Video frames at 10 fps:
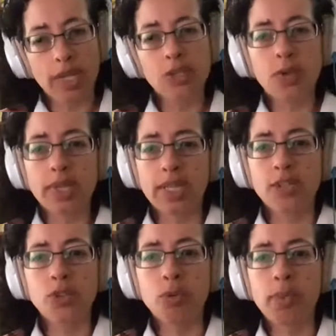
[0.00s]
So it
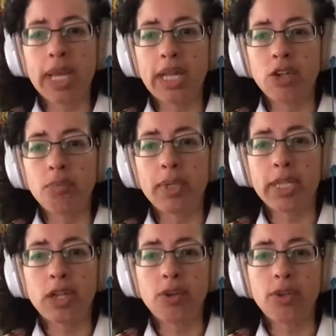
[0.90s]
tends to be a little
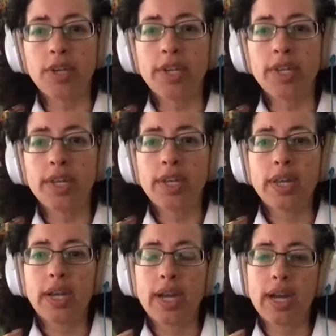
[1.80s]
bit longer.
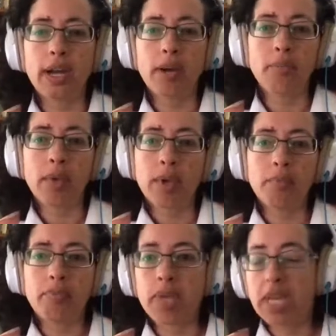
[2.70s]

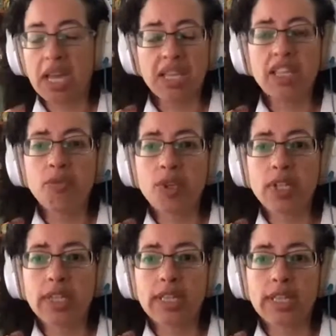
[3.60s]
But I think for the